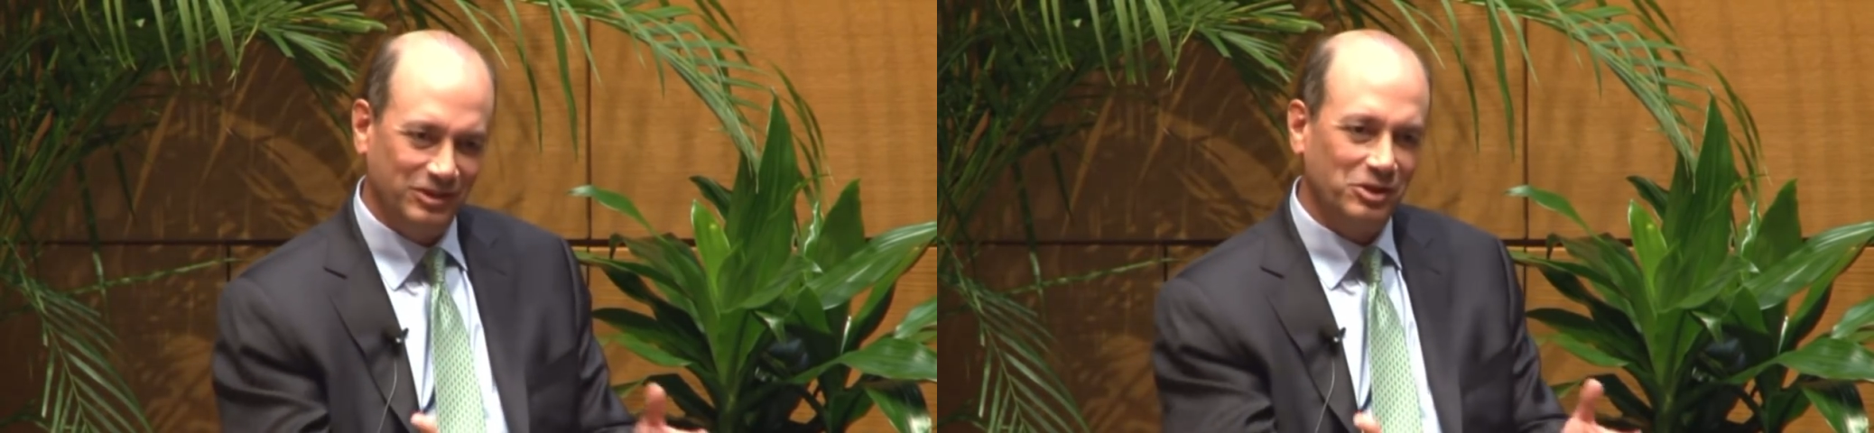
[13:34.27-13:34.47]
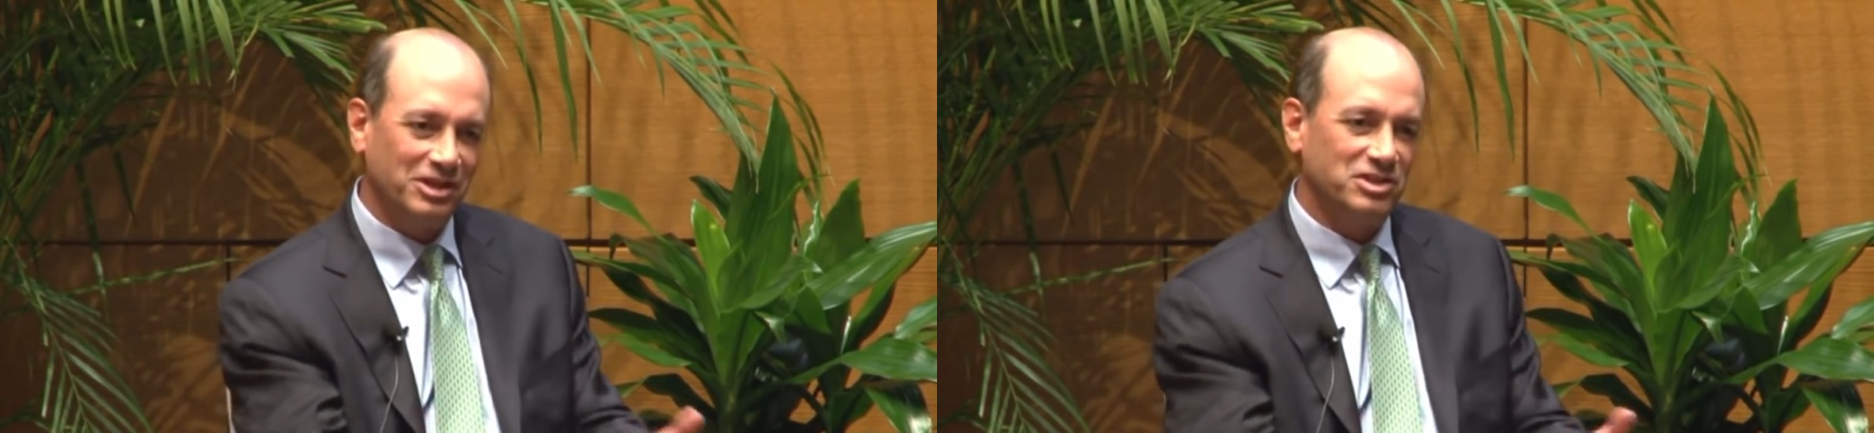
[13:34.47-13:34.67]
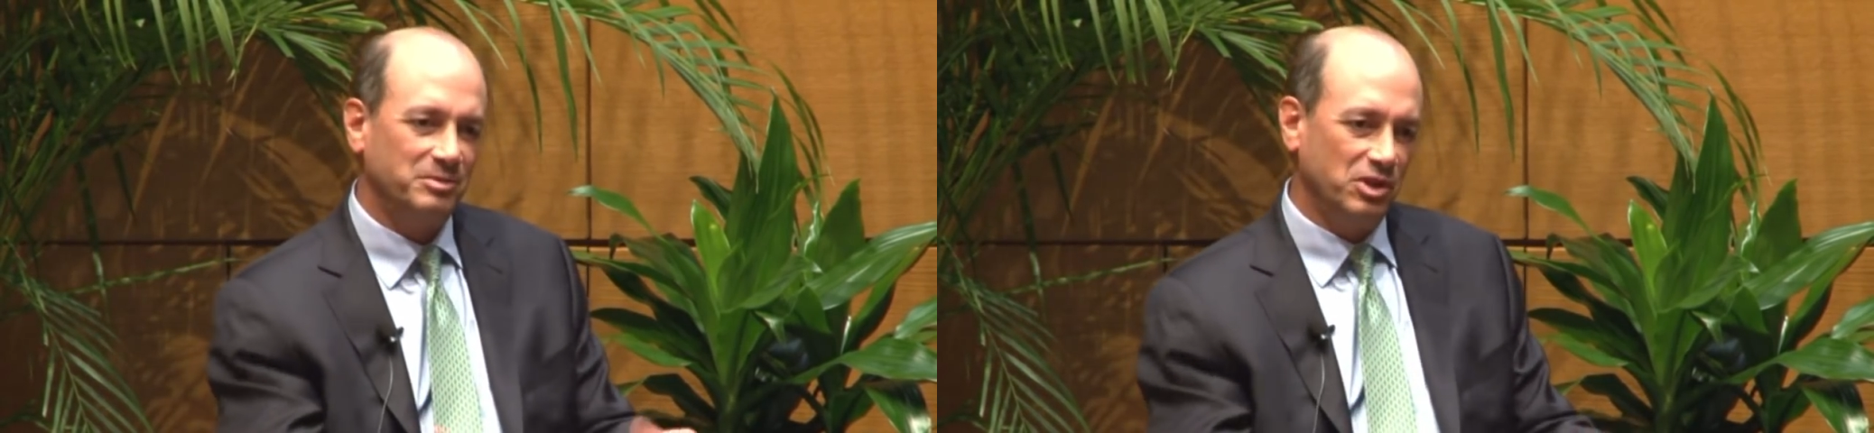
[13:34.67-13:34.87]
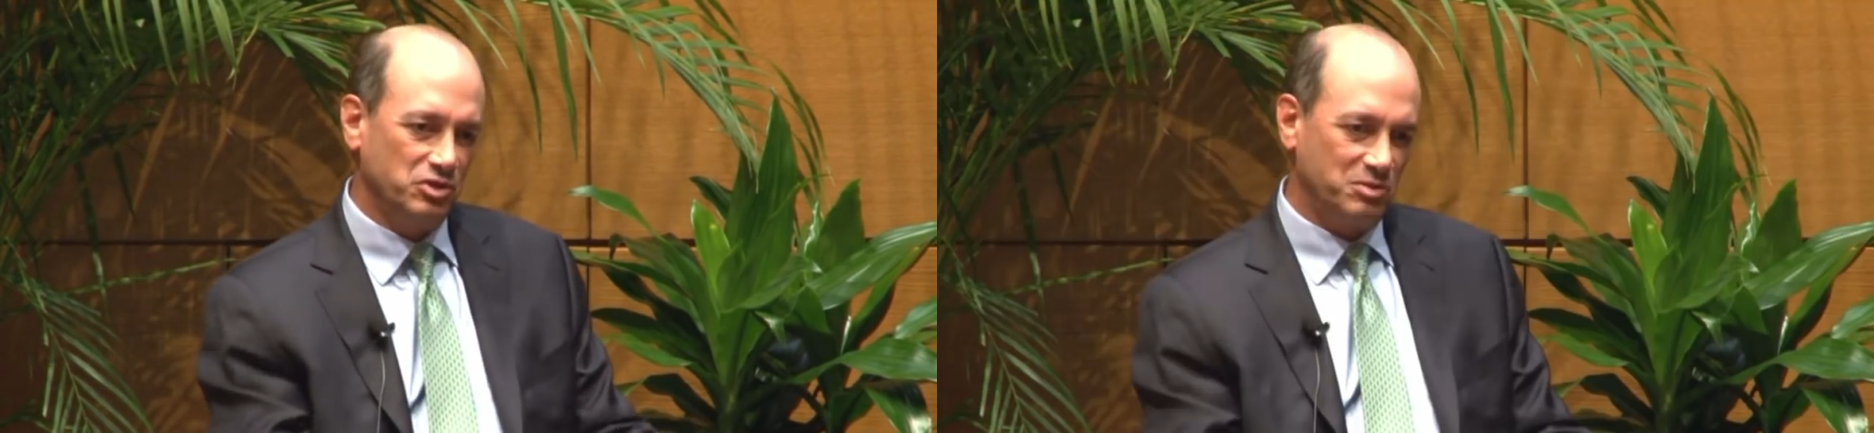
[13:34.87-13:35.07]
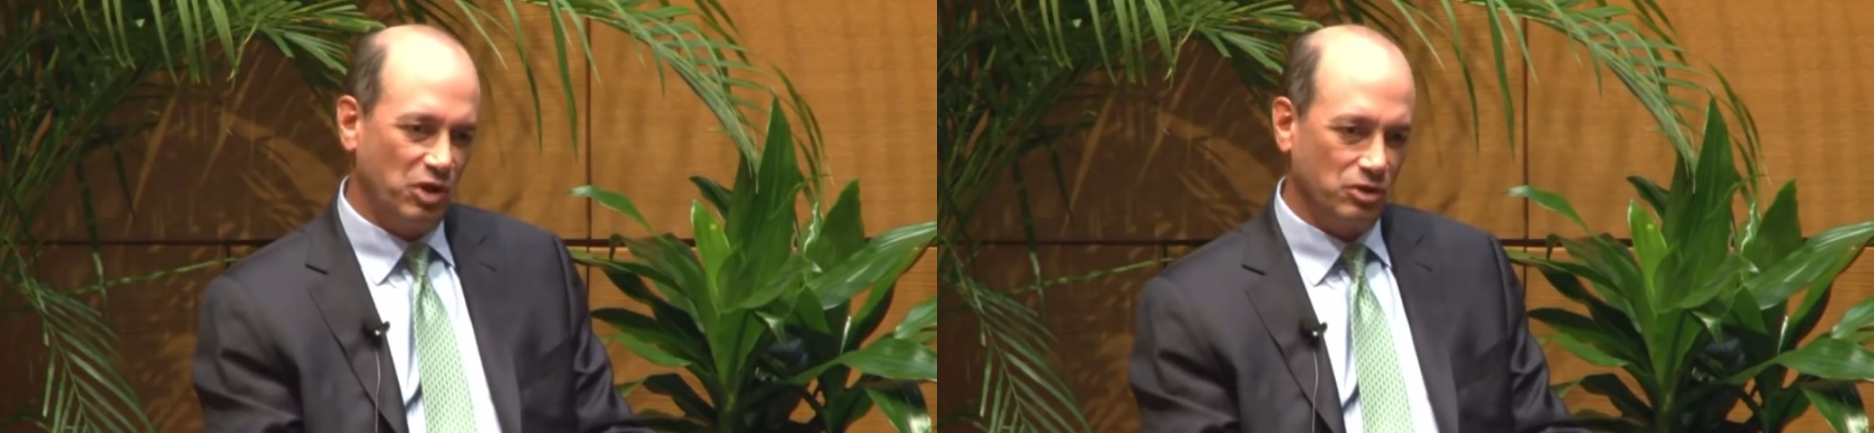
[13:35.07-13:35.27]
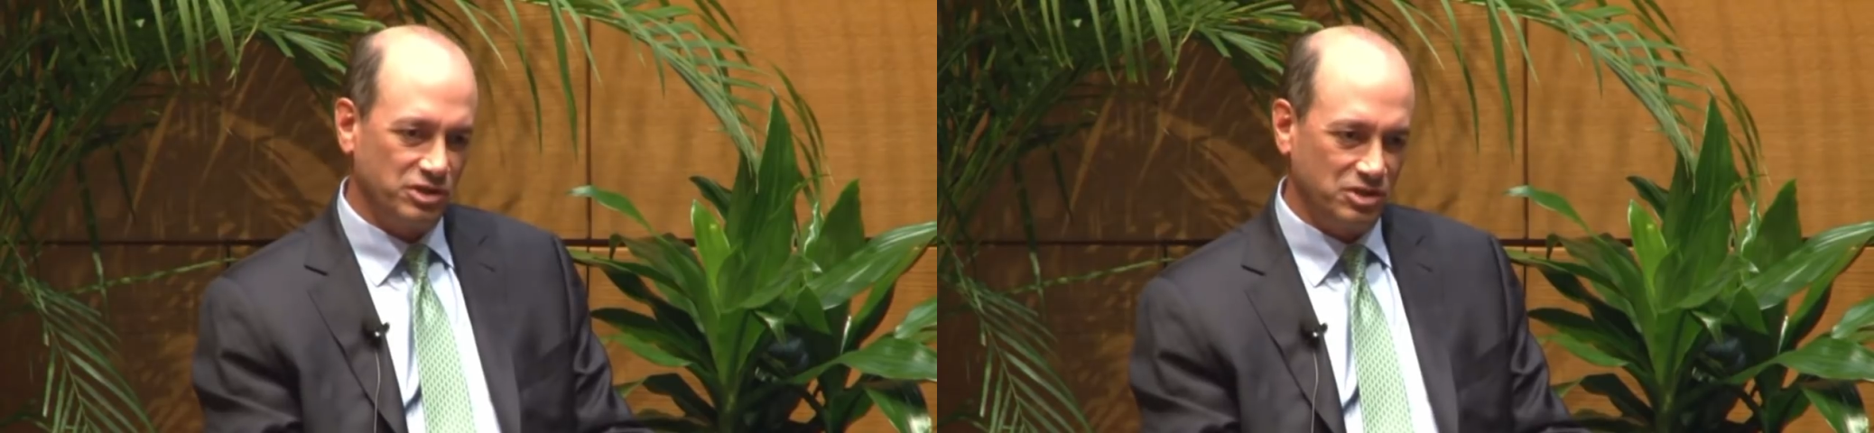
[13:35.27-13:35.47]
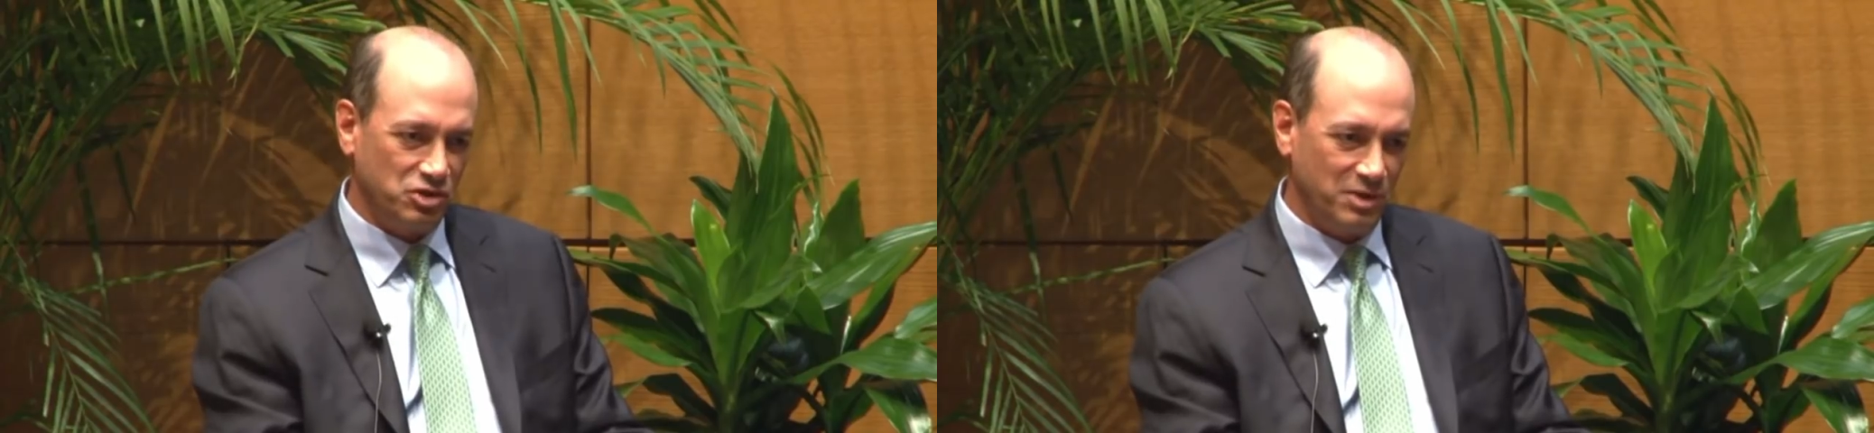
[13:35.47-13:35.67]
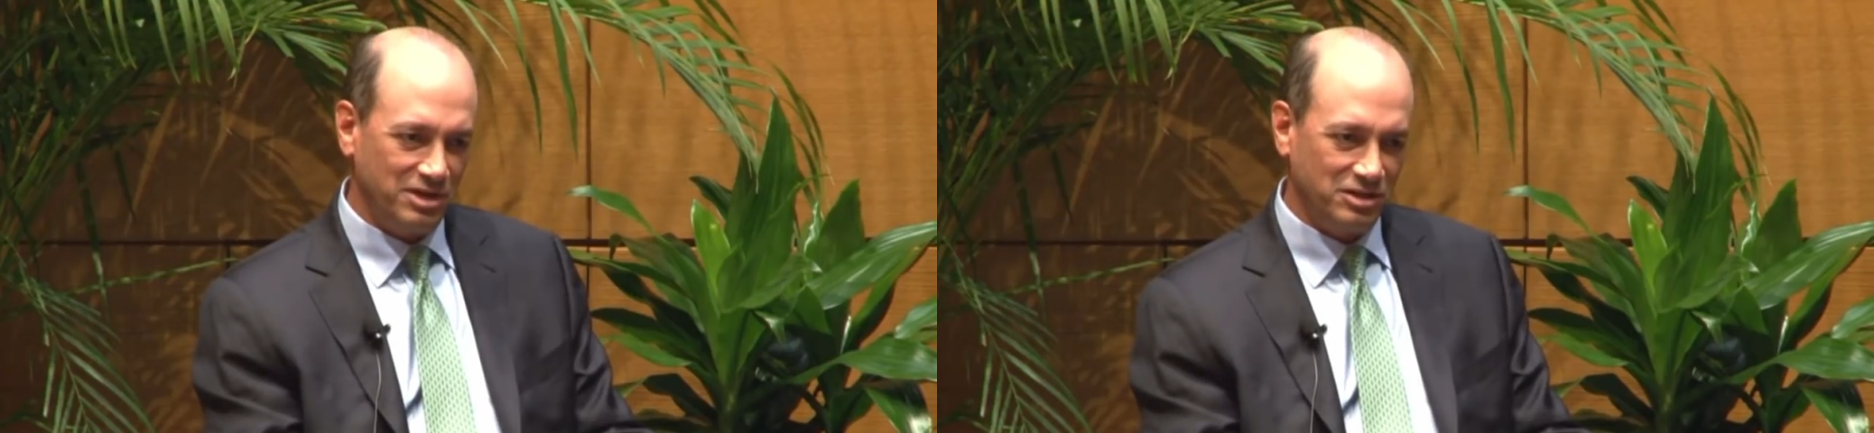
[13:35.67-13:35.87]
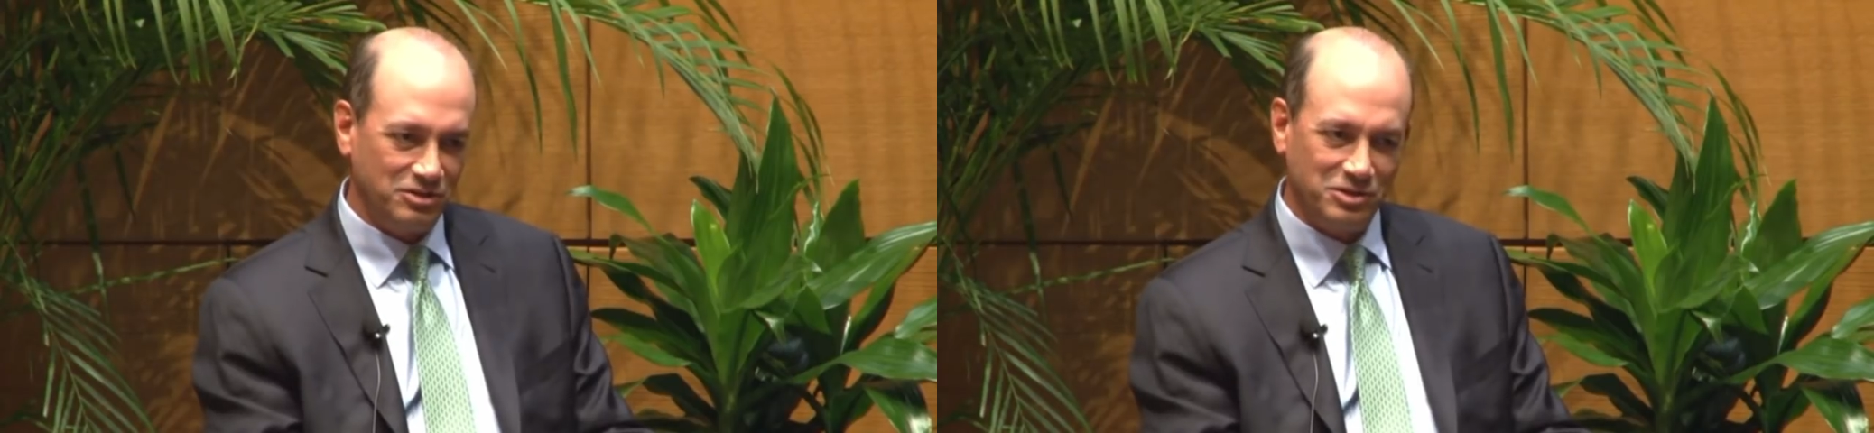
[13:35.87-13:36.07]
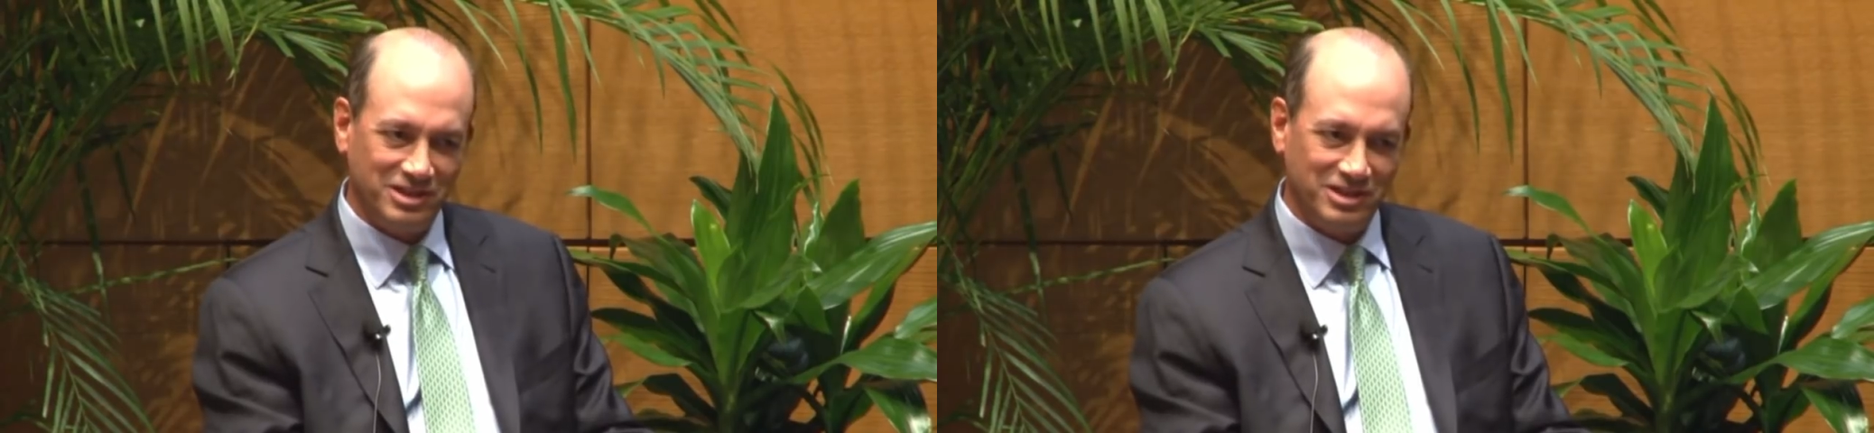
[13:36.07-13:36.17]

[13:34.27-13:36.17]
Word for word: and look at some of those smaller situations,